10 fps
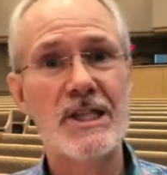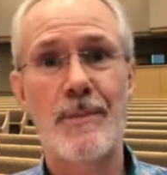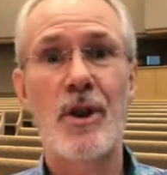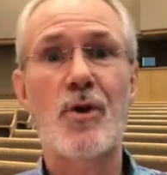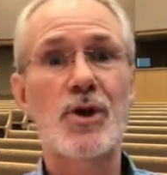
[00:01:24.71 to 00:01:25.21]

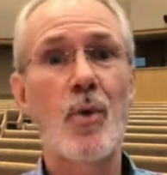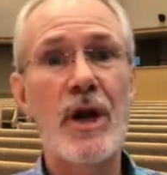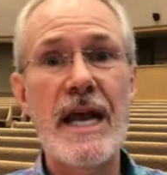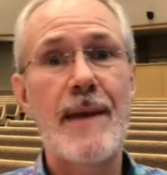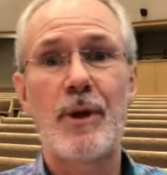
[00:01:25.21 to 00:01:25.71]
Some of those who
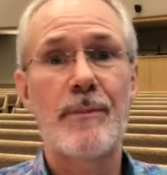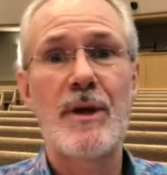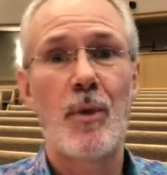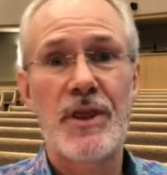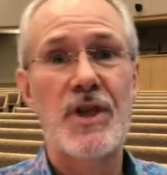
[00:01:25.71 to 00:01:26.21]
wouldn't be able to
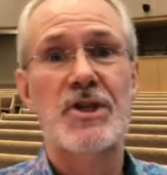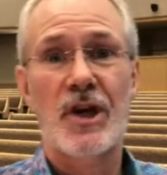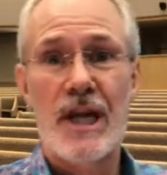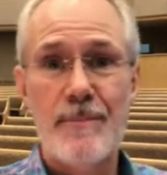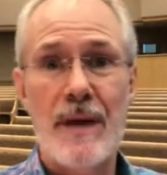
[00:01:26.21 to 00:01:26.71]
be with us are
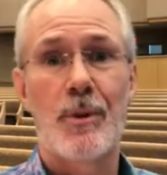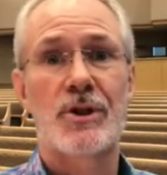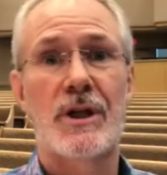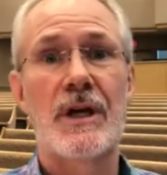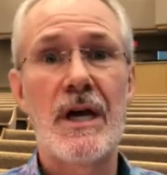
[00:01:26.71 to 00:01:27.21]
going to be able
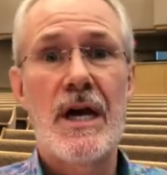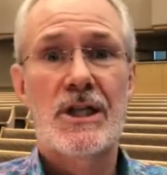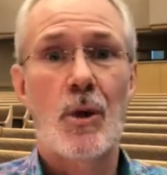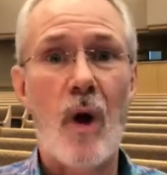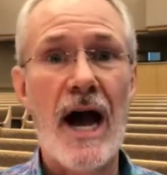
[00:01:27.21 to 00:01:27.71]

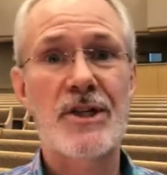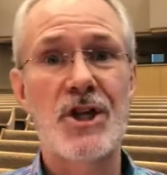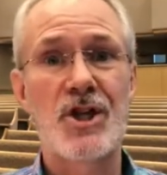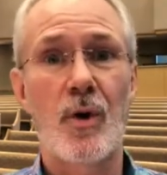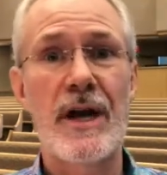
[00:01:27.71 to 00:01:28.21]
to watch
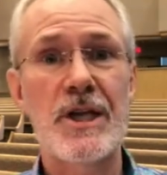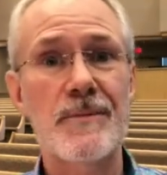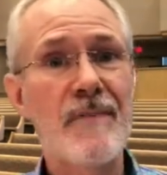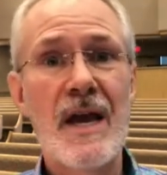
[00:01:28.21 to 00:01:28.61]
and join us.